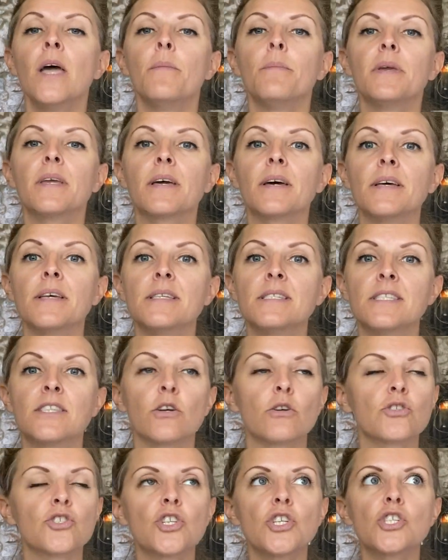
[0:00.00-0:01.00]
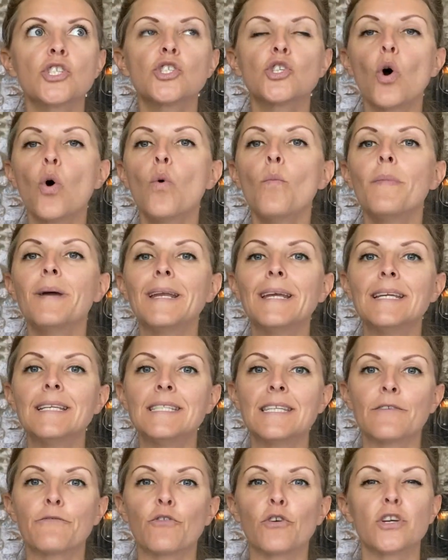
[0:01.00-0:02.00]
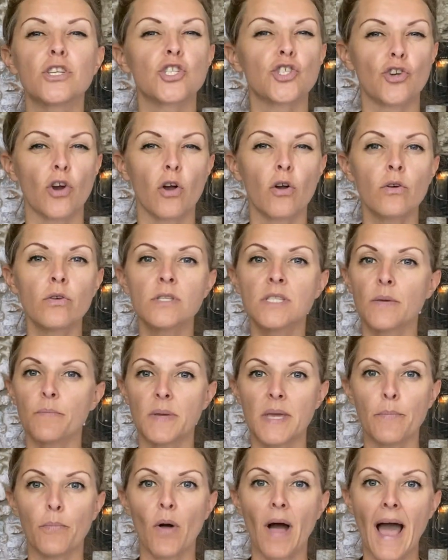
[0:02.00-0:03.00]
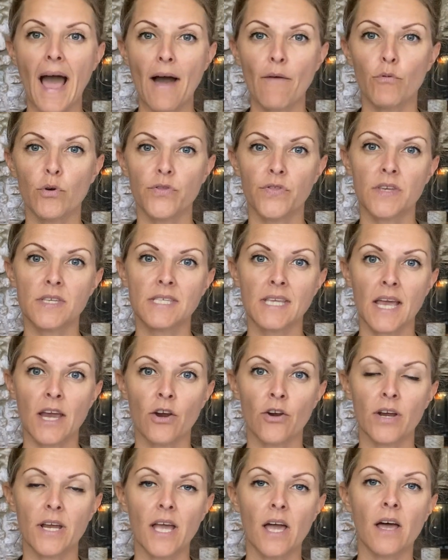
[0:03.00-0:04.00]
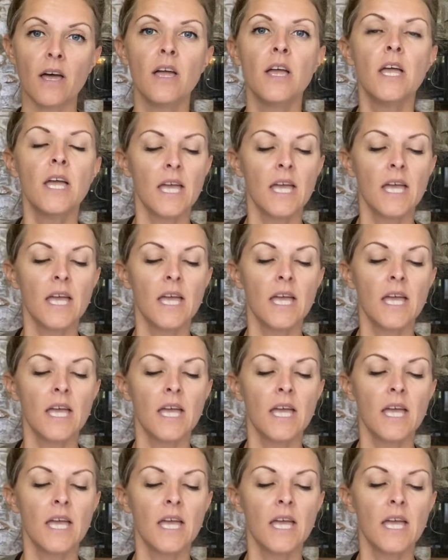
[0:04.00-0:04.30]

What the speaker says: because there's just so many different struggles that people have with this area.